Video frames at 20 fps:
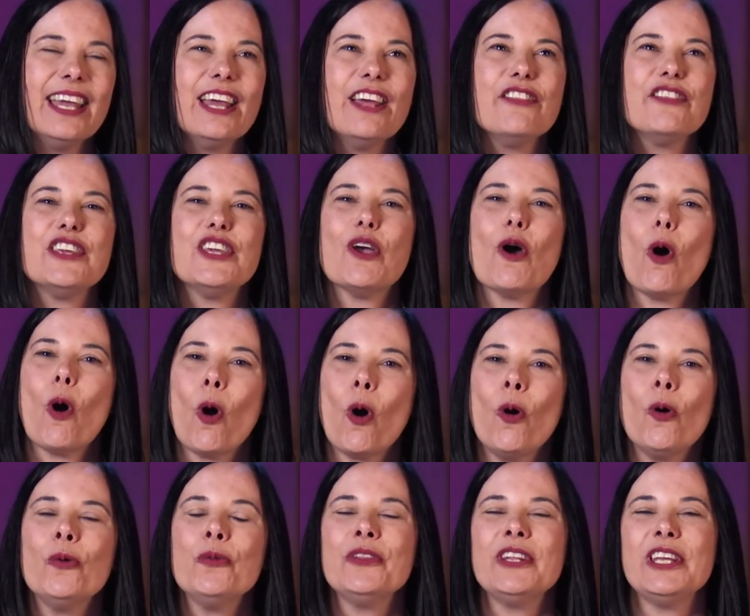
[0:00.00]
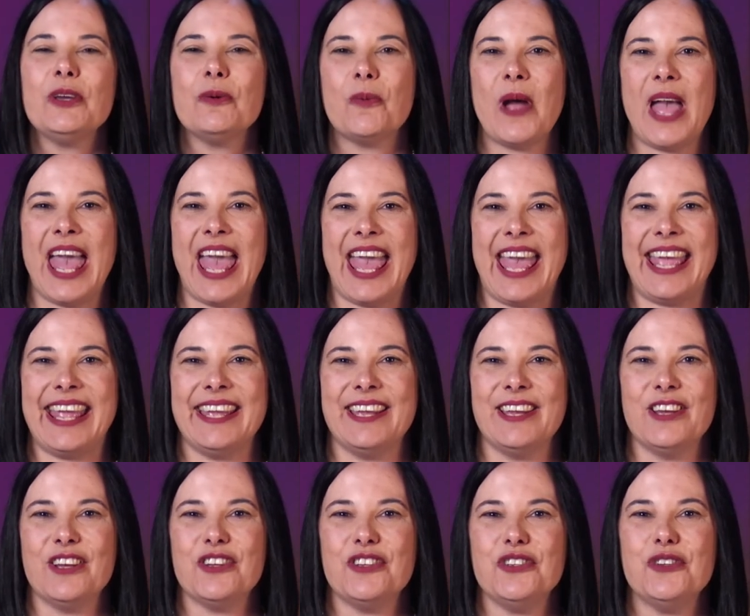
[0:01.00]
The only way
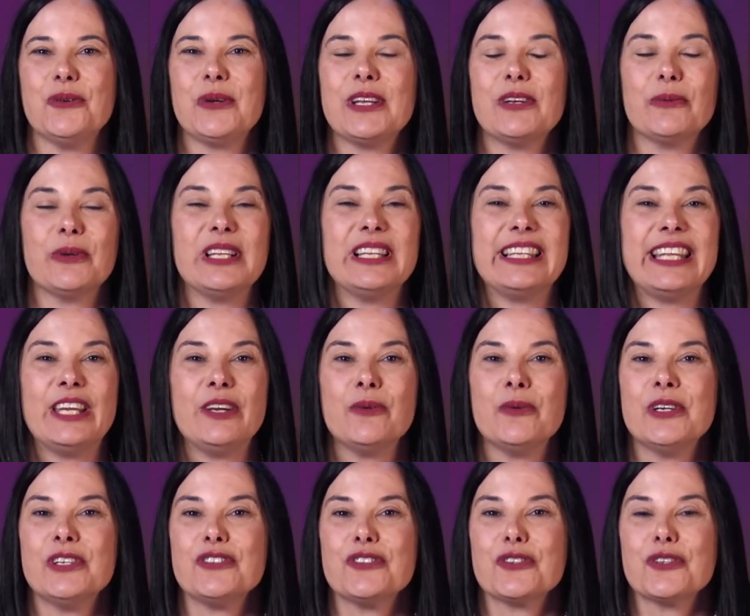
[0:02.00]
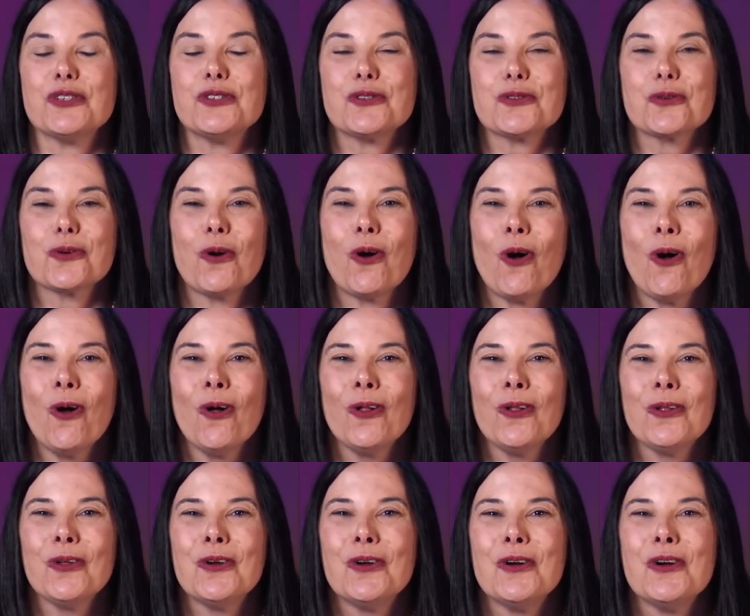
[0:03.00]
you can relinquish control
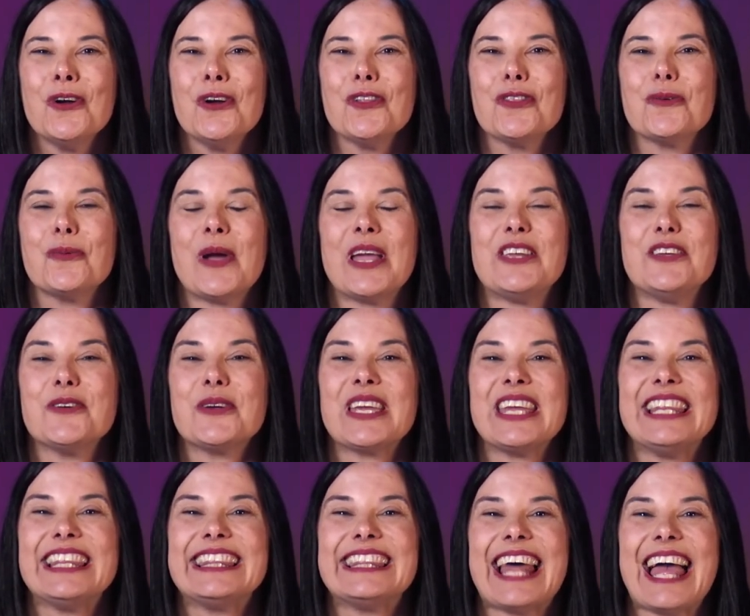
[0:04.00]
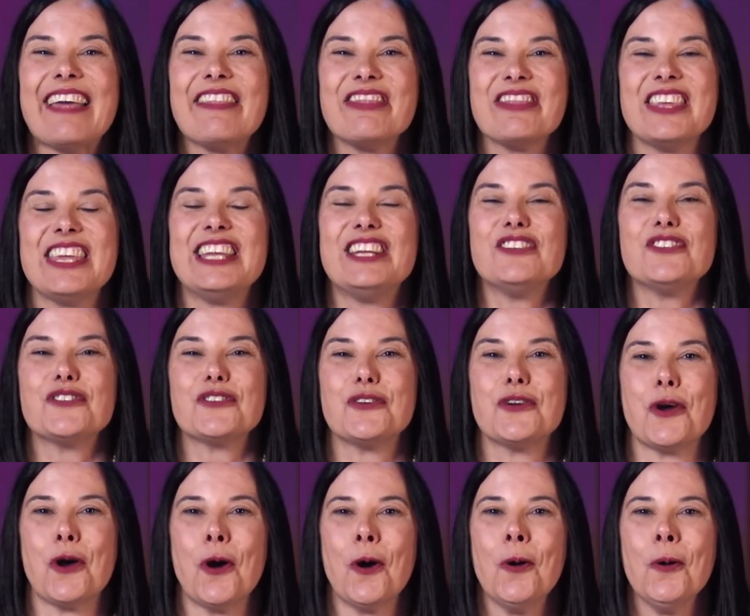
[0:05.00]
the way you can let things
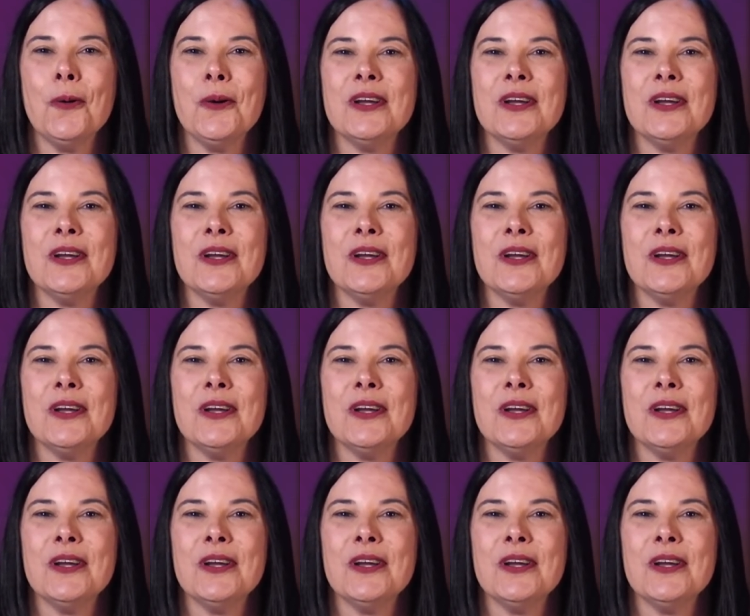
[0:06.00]
go